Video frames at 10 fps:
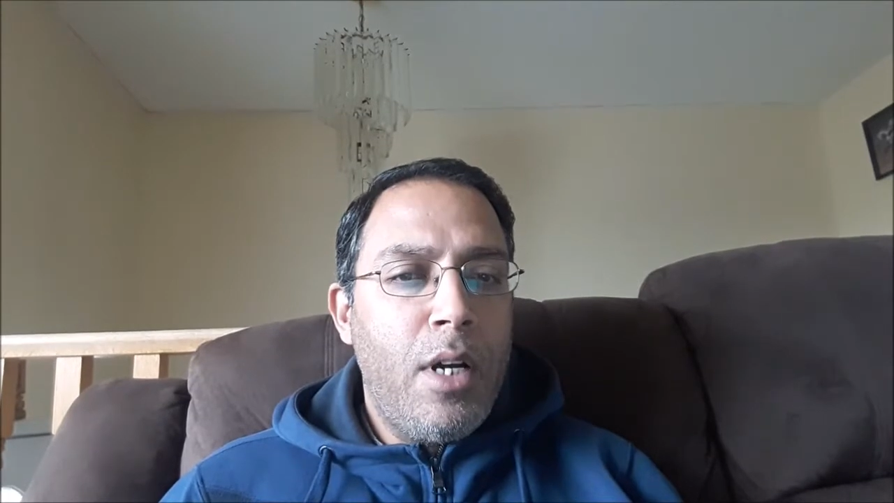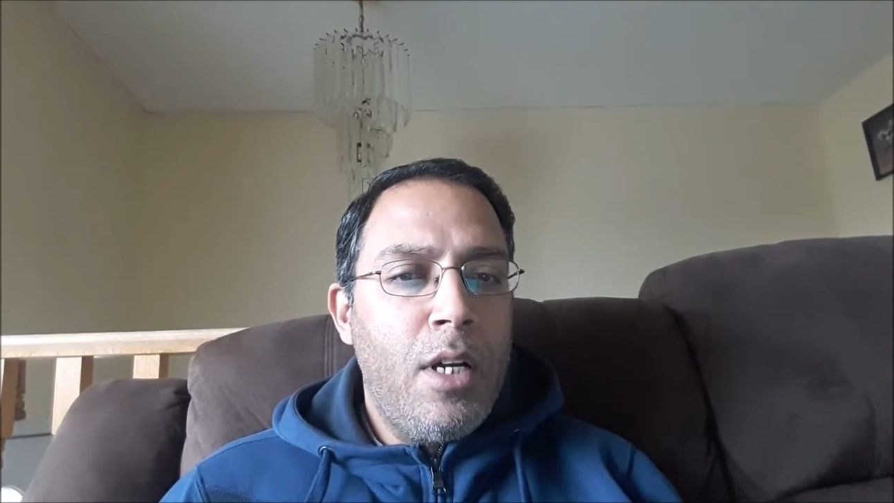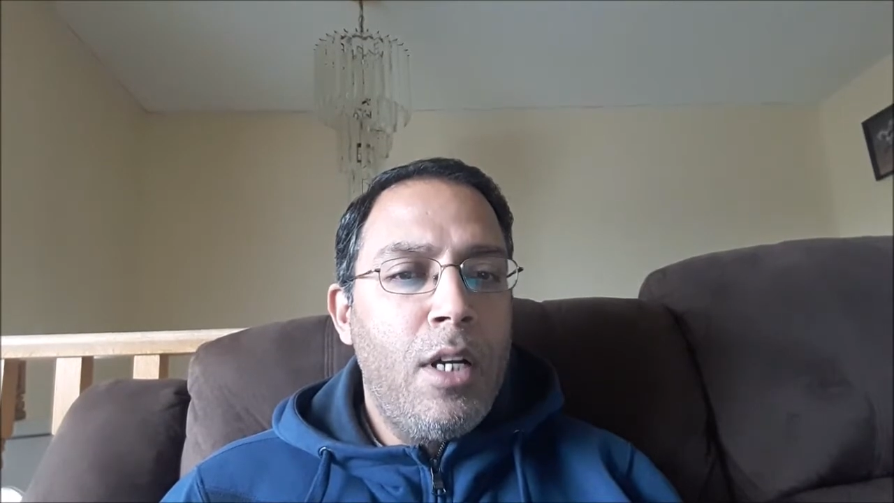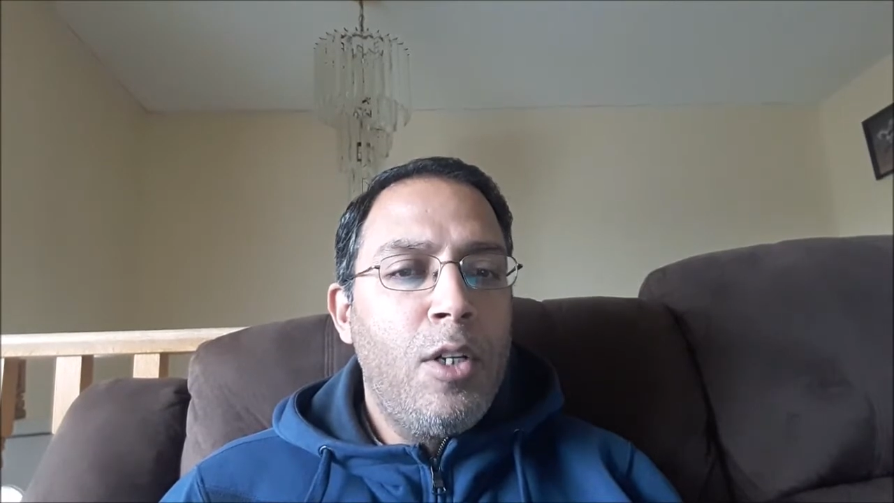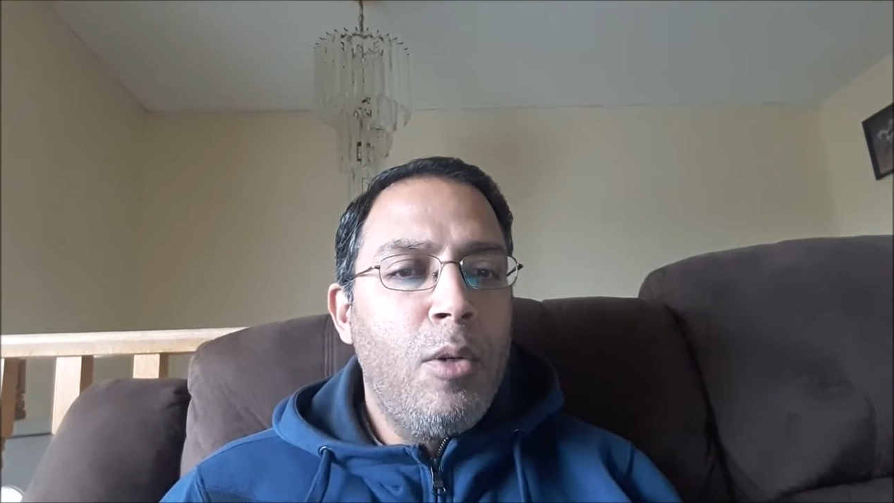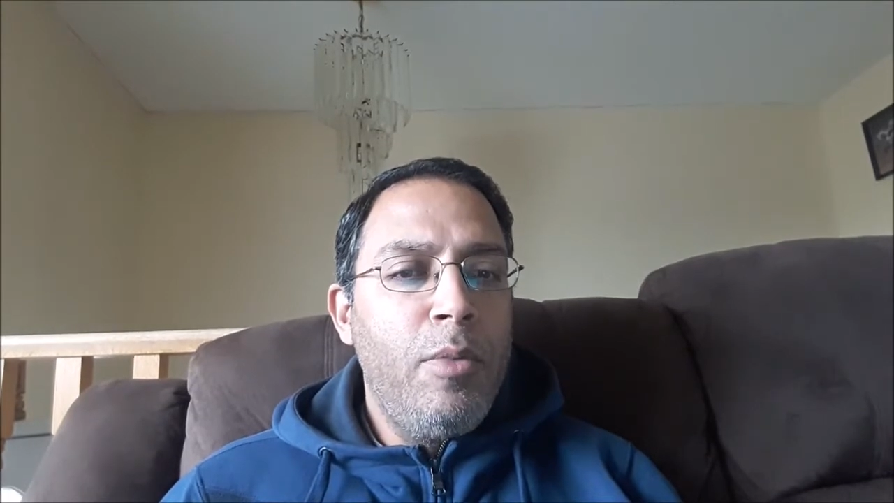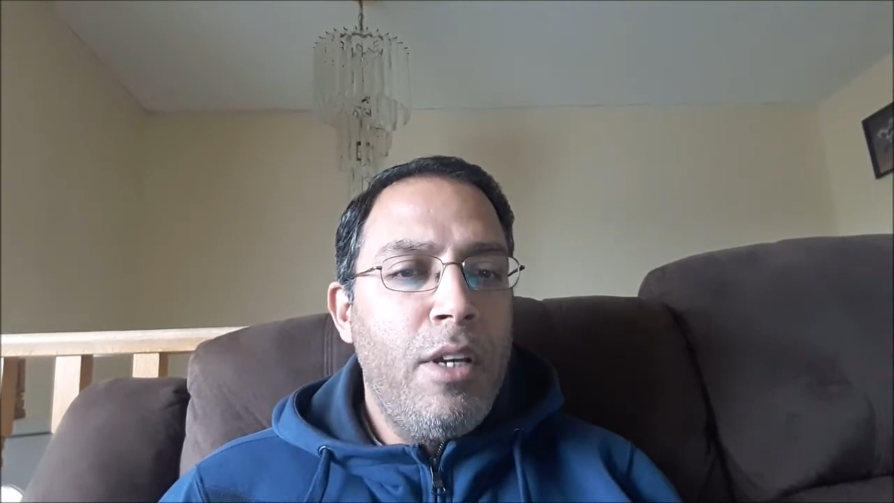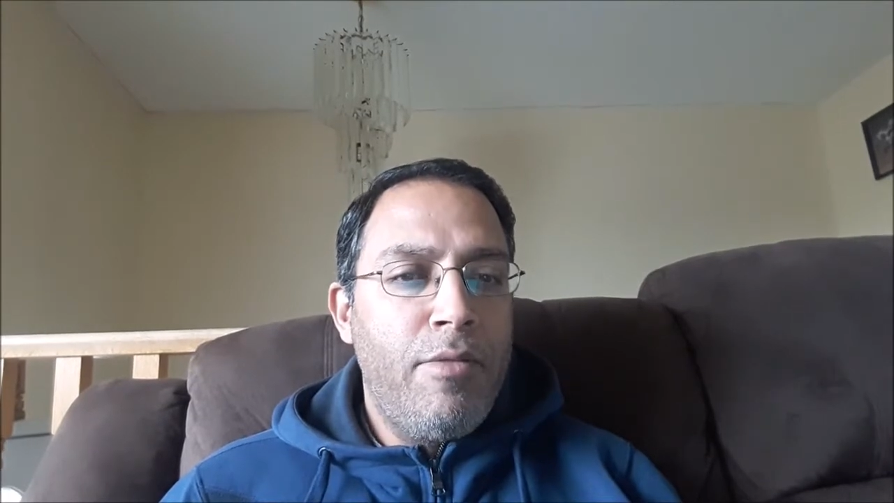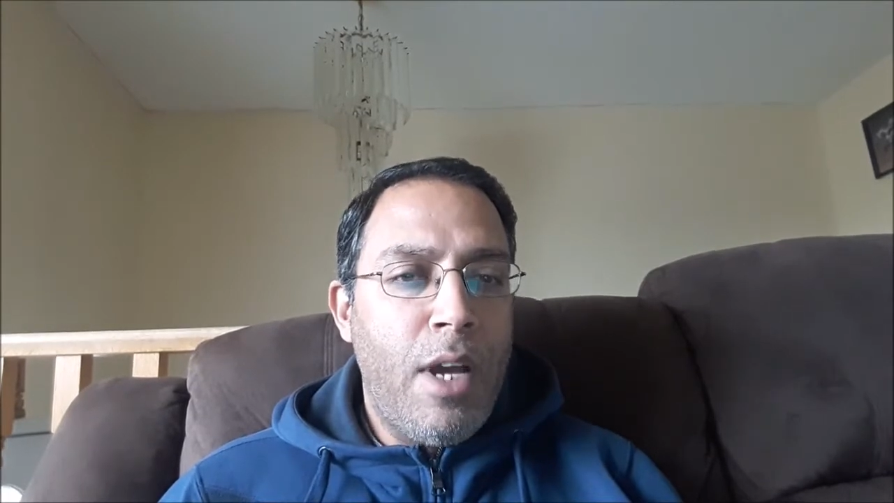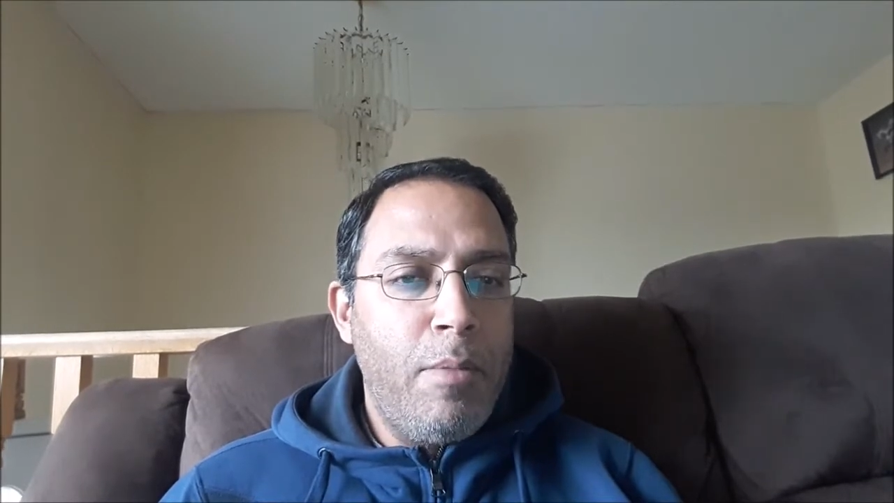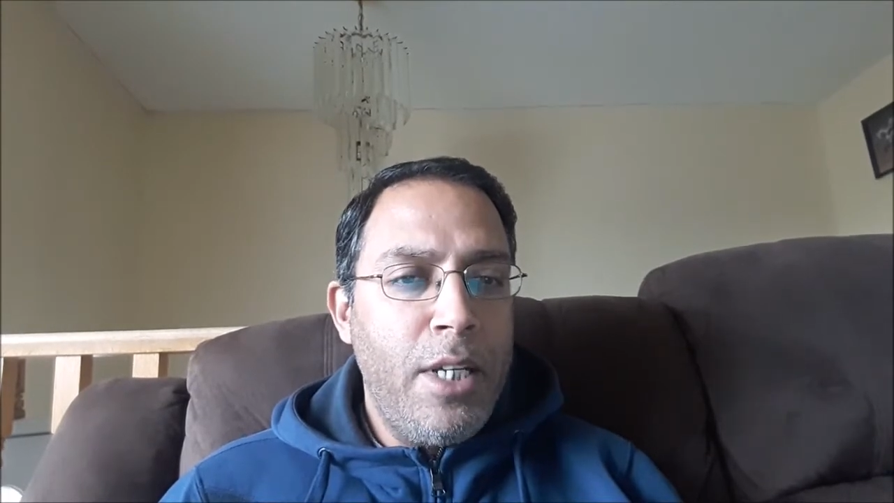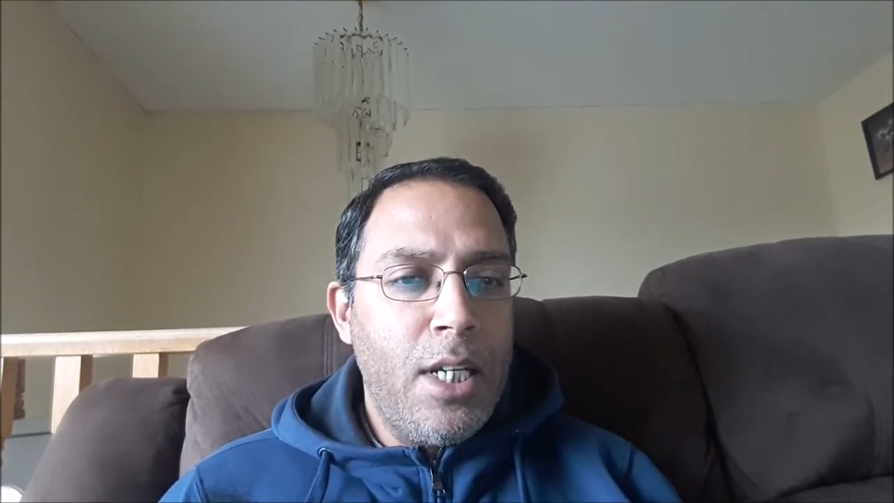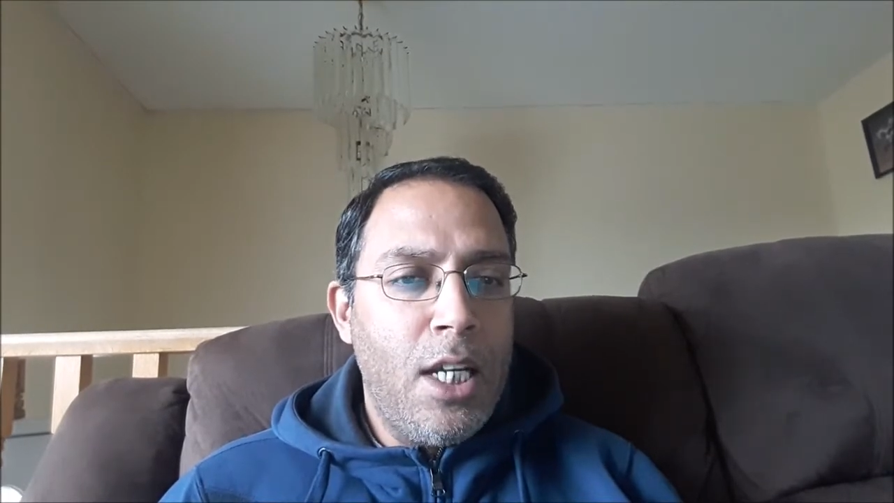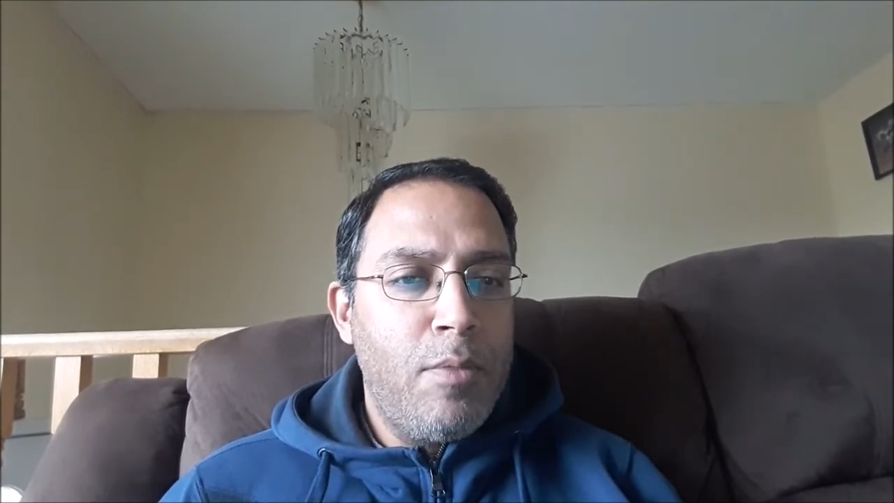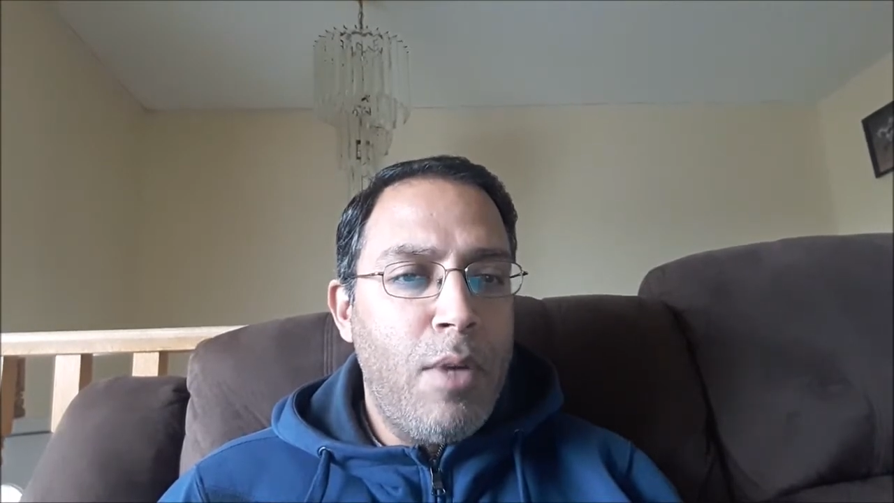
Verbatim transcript: to be a family class